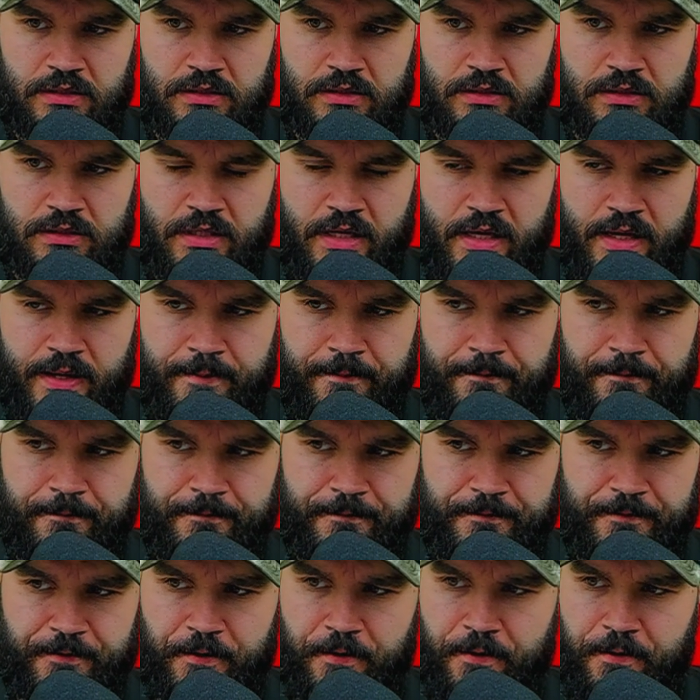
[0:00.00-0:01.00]
Yeah,
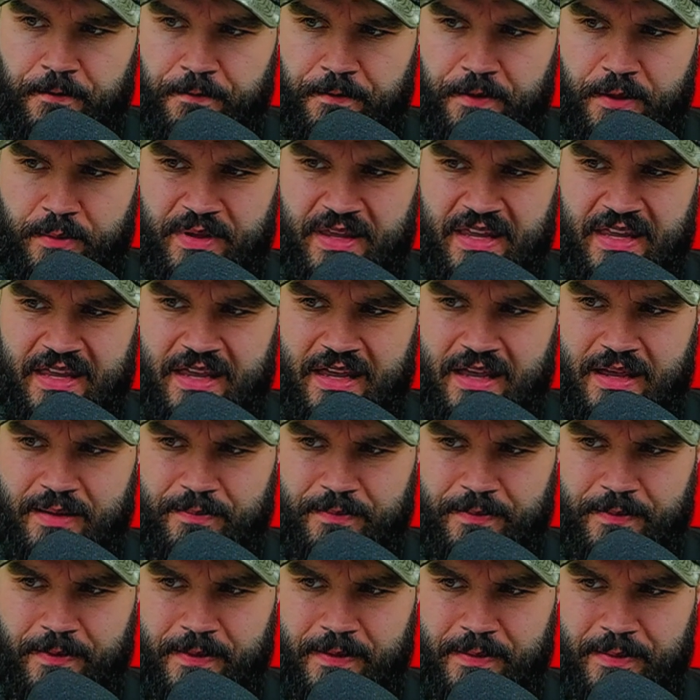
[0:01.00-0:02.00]
so they became
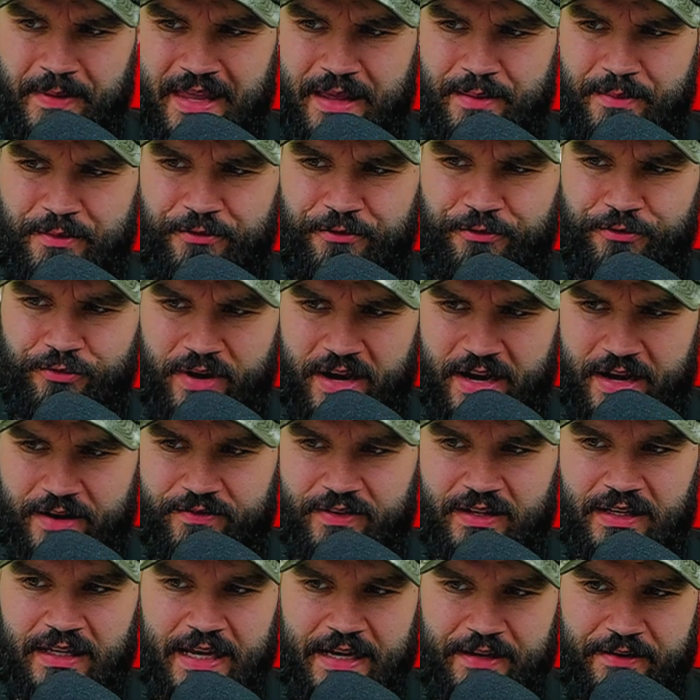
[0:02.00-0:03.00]
afraid of
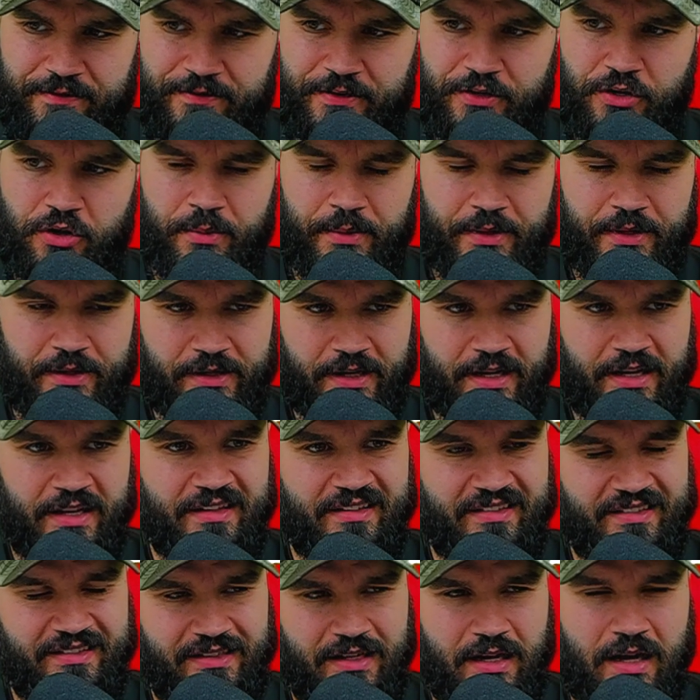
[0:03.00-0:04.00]
a light phenomenon in the
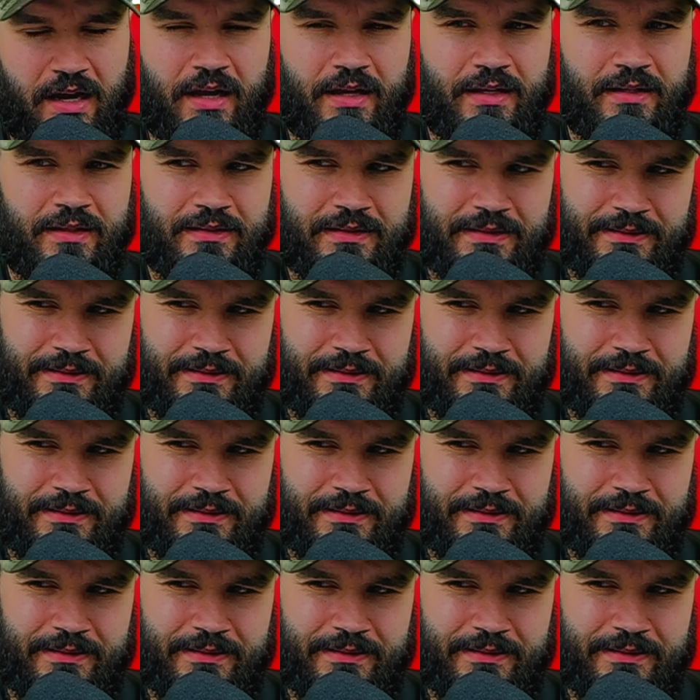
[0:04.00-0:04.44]
sky.